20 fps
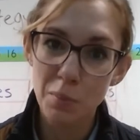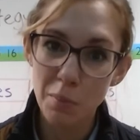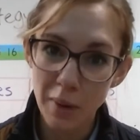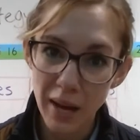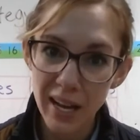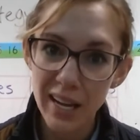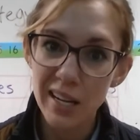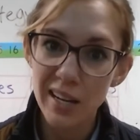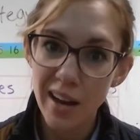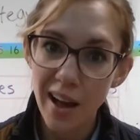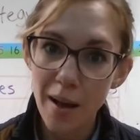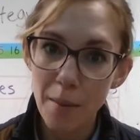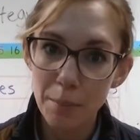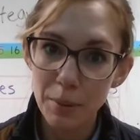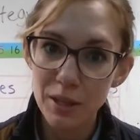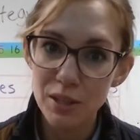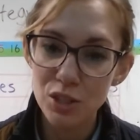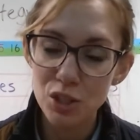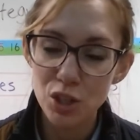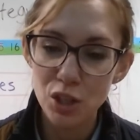you might
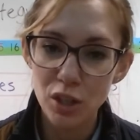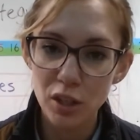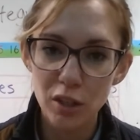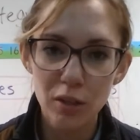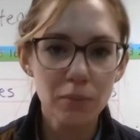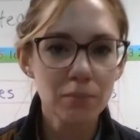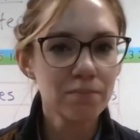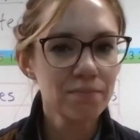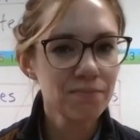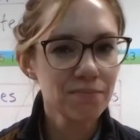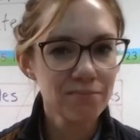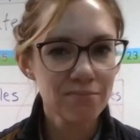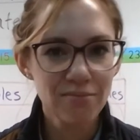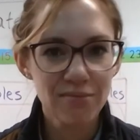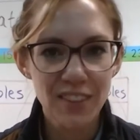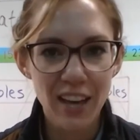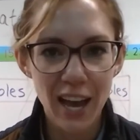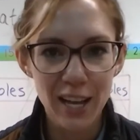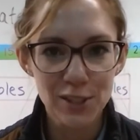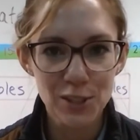not be sure.
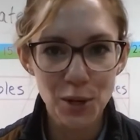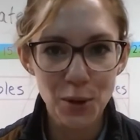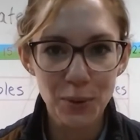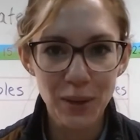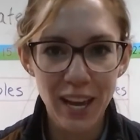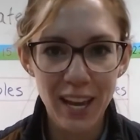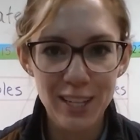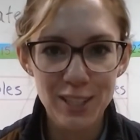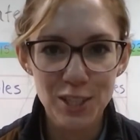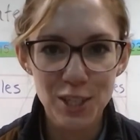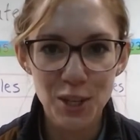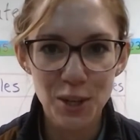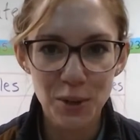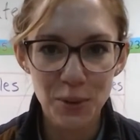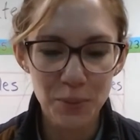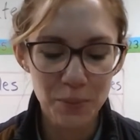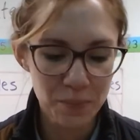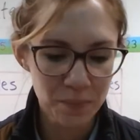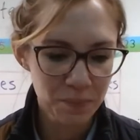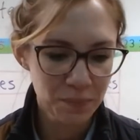That's okay
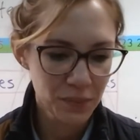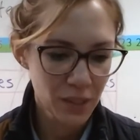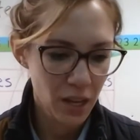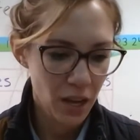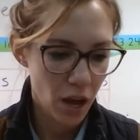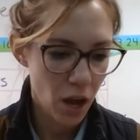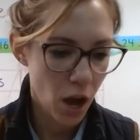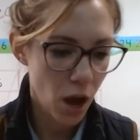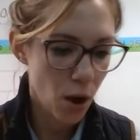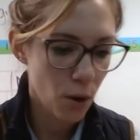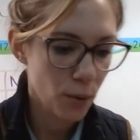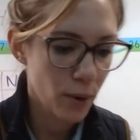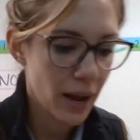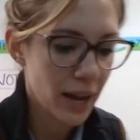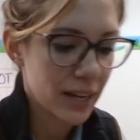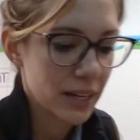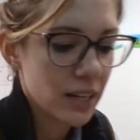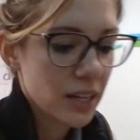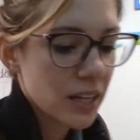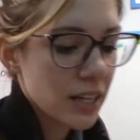too. All
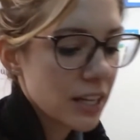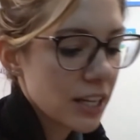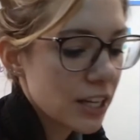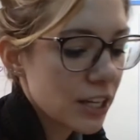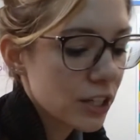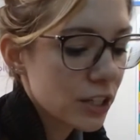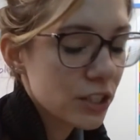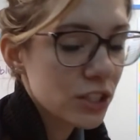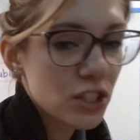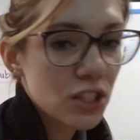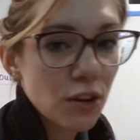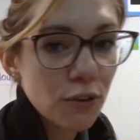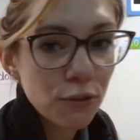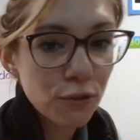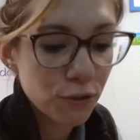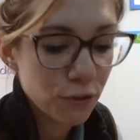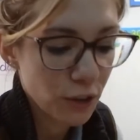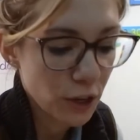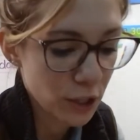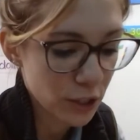right, here's
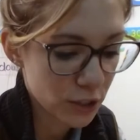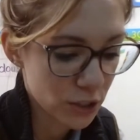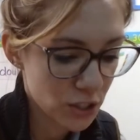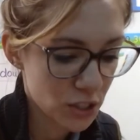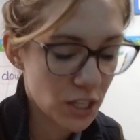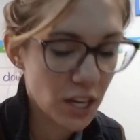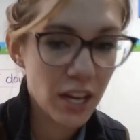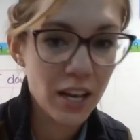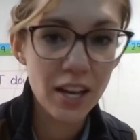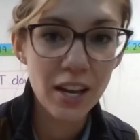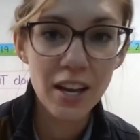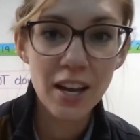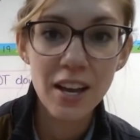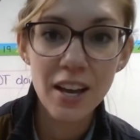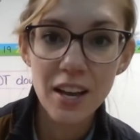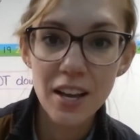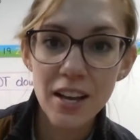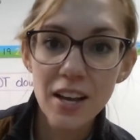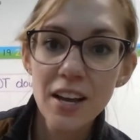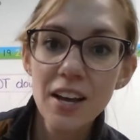the first
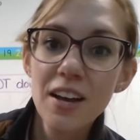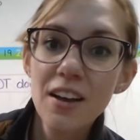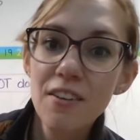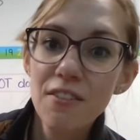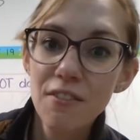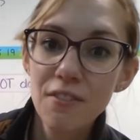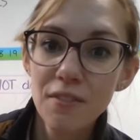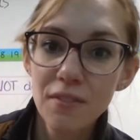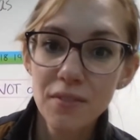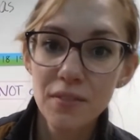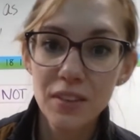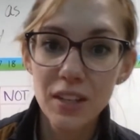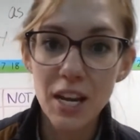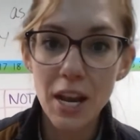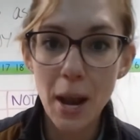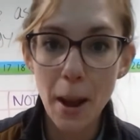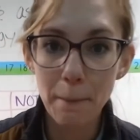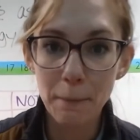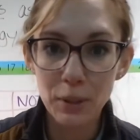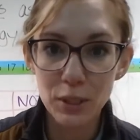
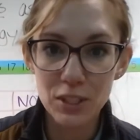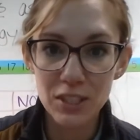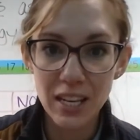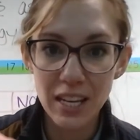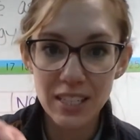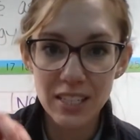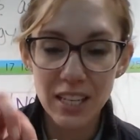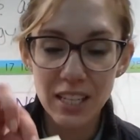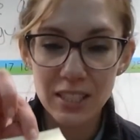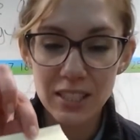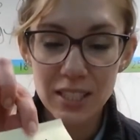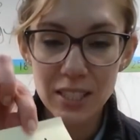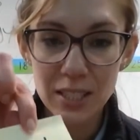number sentence.